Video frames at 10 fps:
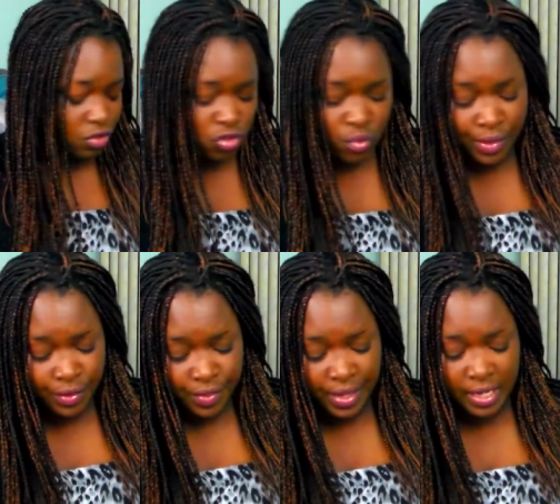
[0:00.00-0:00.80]
two
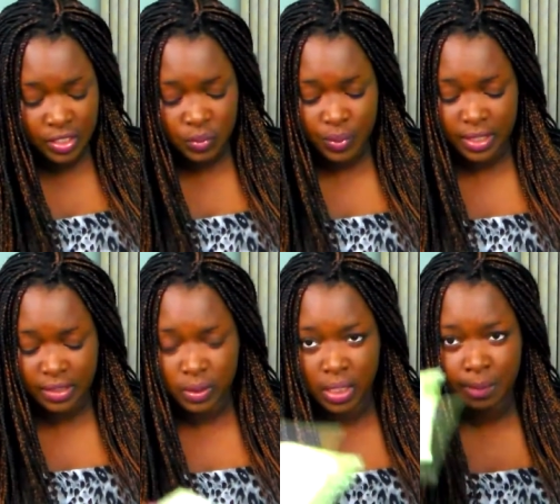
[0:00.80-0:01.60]
other things
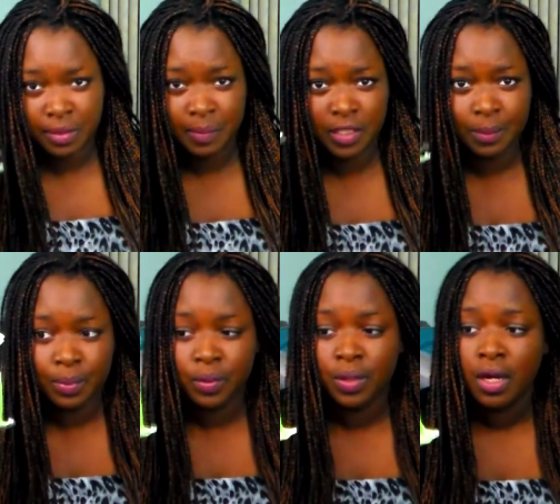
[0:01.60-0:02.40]
was um, some
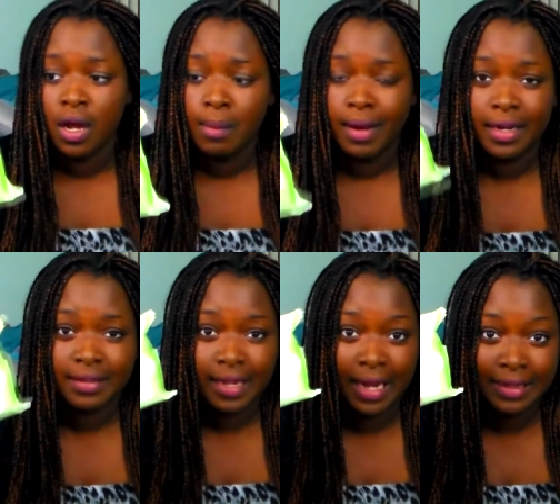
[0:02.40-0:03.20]
simple
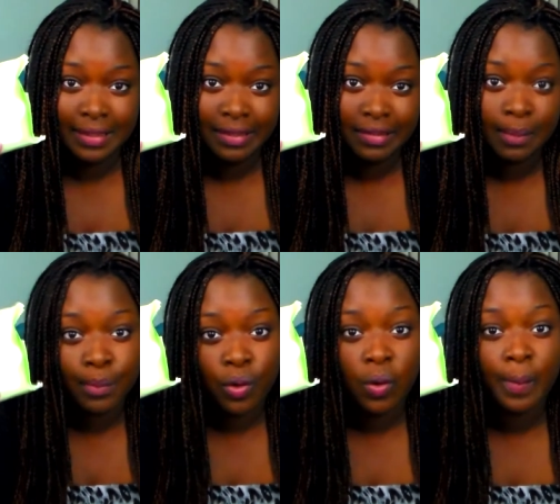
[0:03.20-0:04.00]
products. I got these
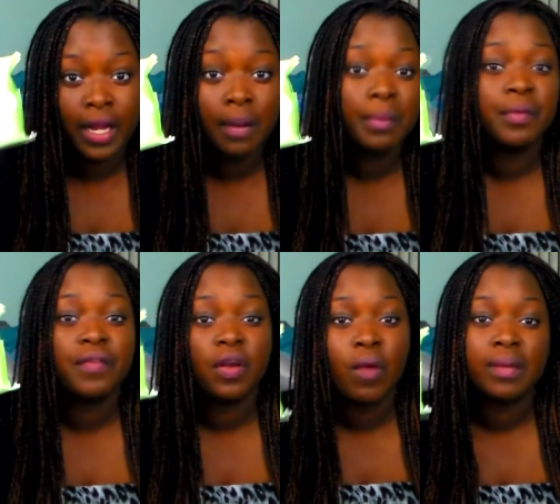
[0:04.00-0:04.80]
simple makeup
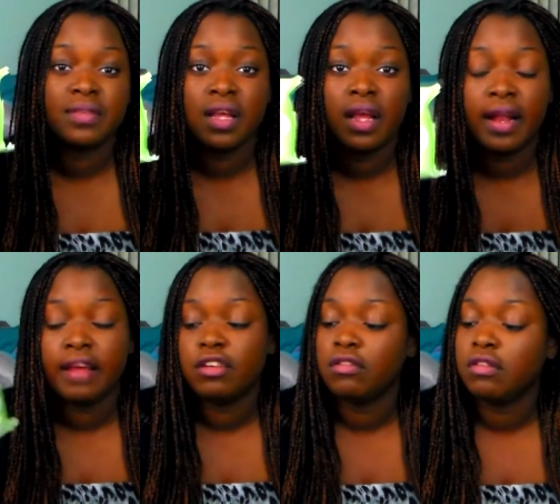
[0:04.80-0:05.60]
removing wipes, and
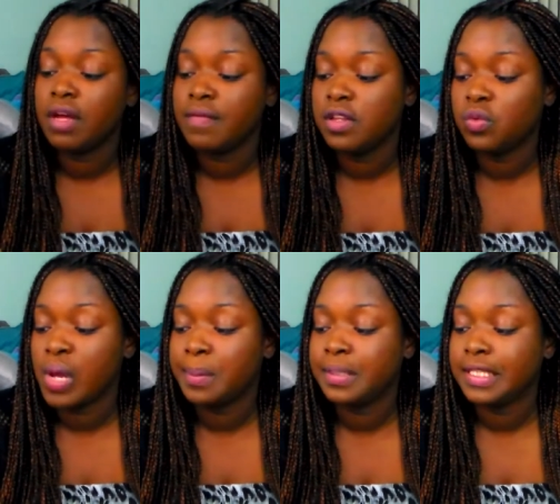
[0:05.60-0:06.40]
I do love these
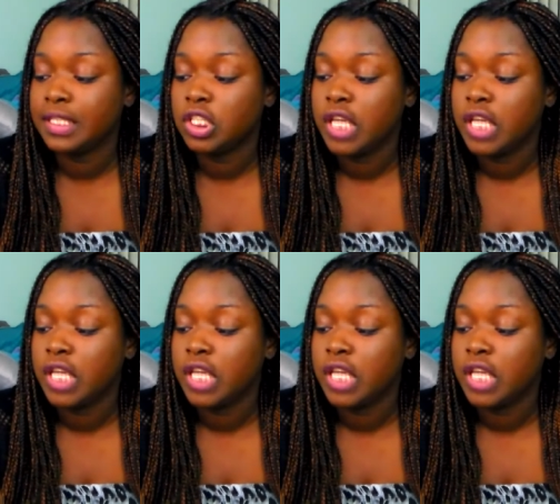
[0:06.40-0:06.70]
wipes.